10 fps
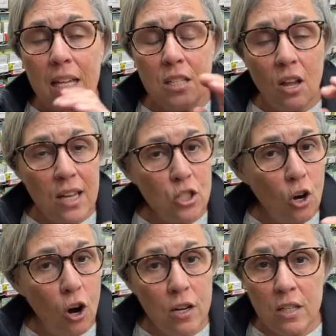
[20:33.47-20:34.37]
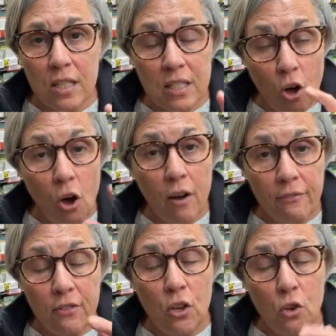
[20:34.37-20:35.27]
until I start
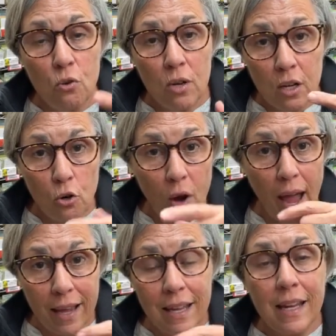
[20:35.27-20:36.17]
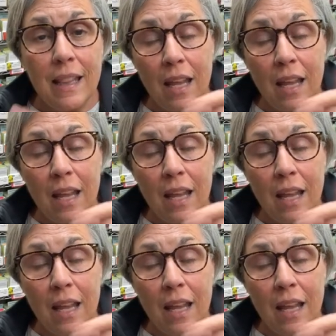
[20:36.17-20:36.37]
saw a few cracking,